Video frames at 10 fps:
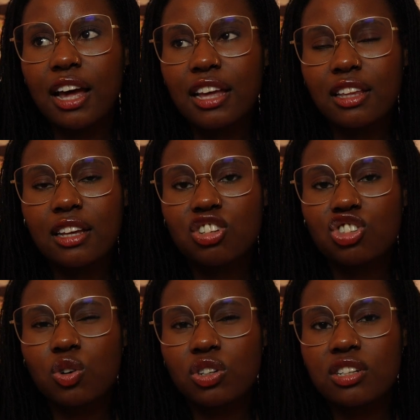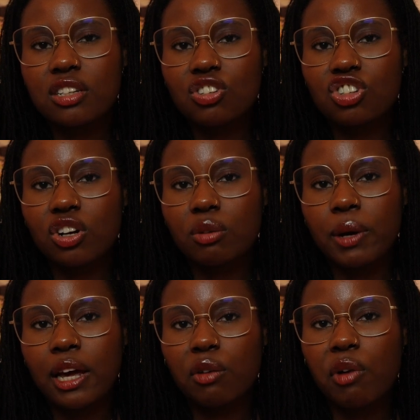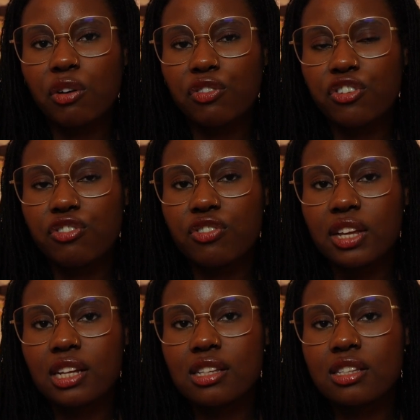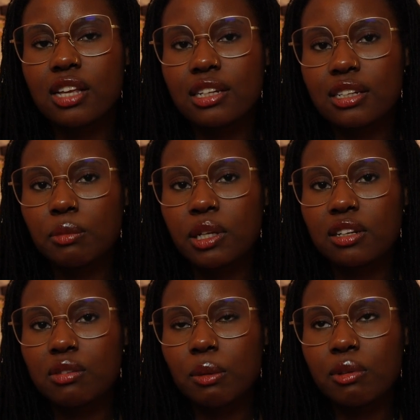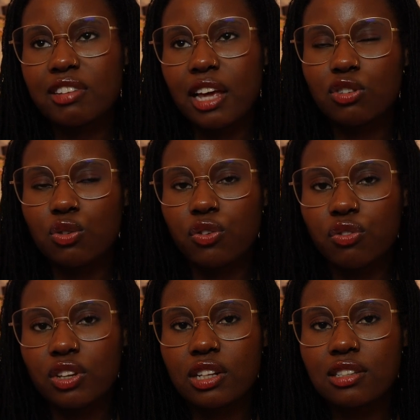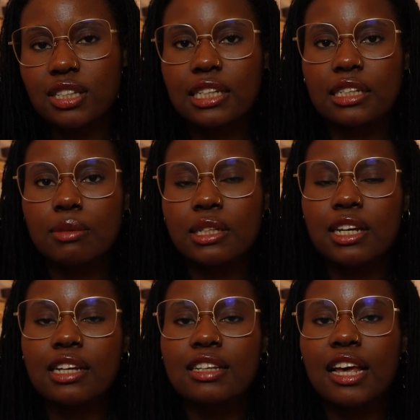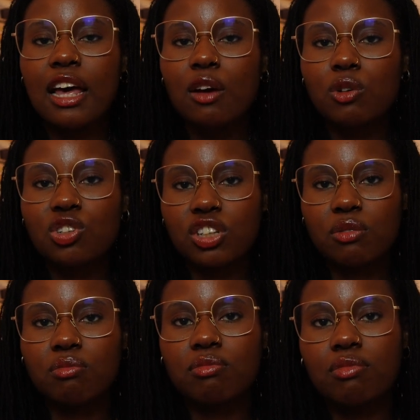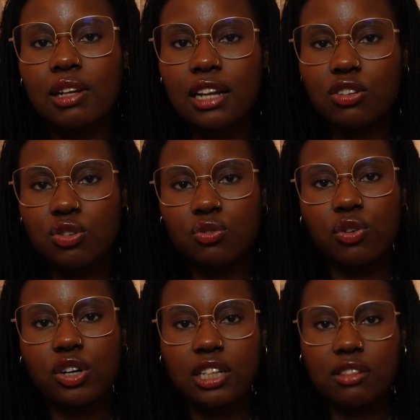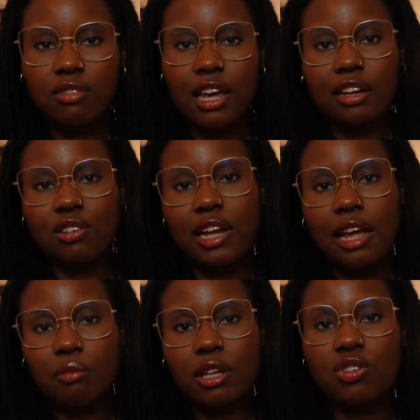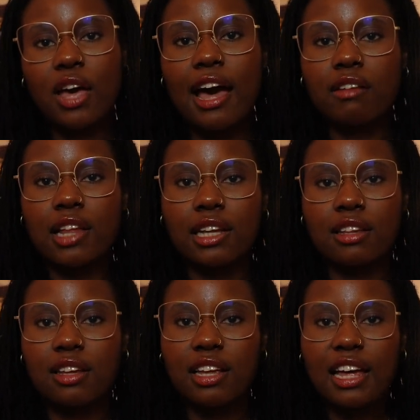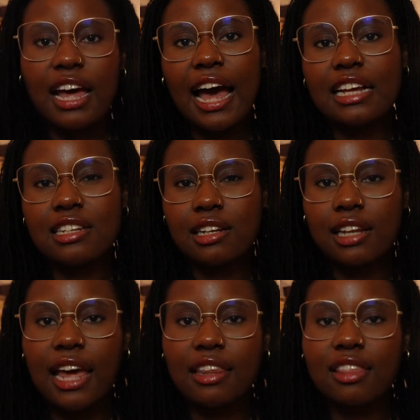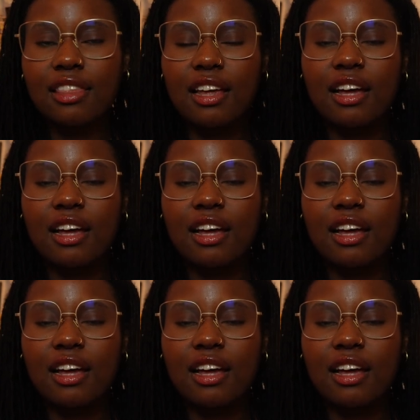I think I shortened the shirt by around 15 centimeters, maybe 10 to 15 centimeters, which led me to have like the ideal length